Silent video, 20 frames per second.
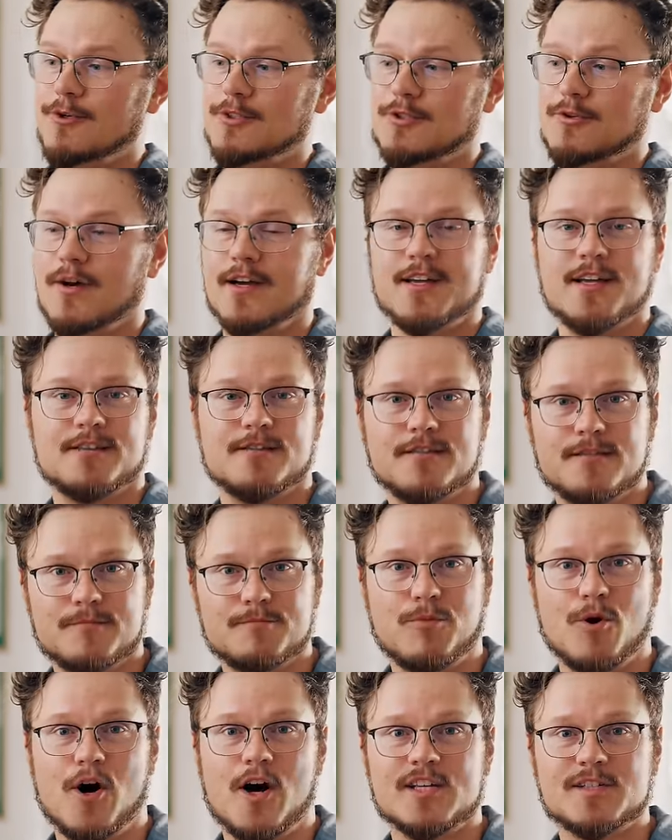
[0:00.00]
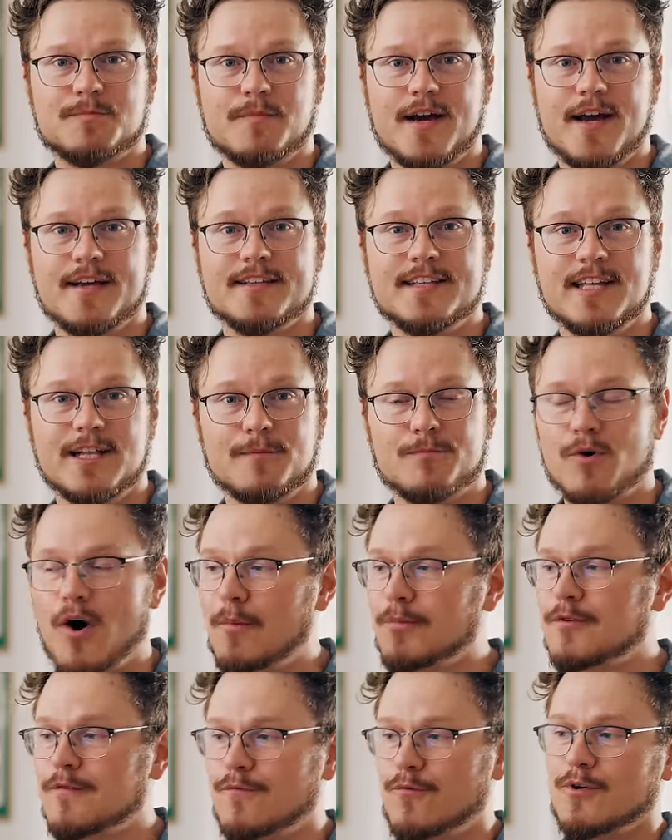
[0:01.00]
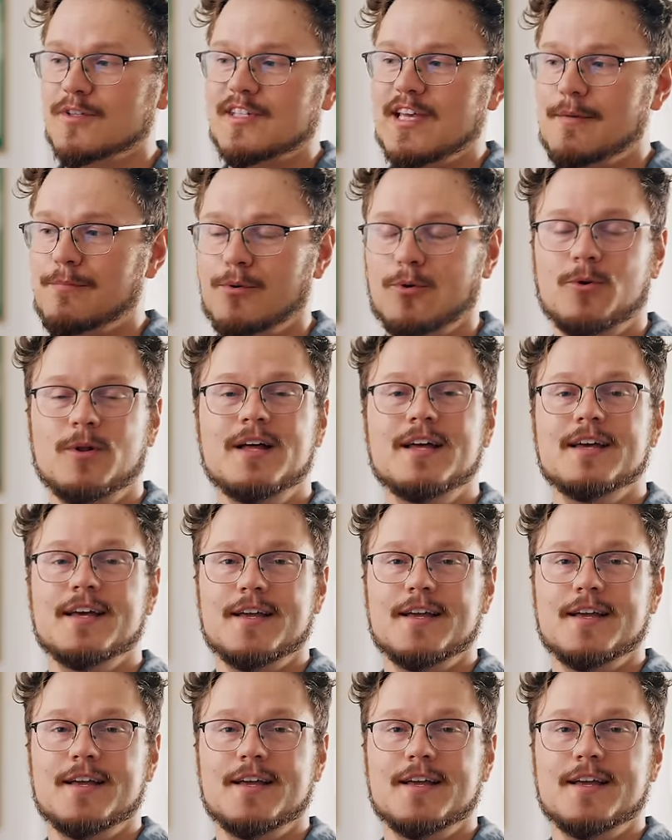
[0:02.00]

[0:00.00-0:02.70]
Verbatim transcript: So I can pause my teleprompter, for example.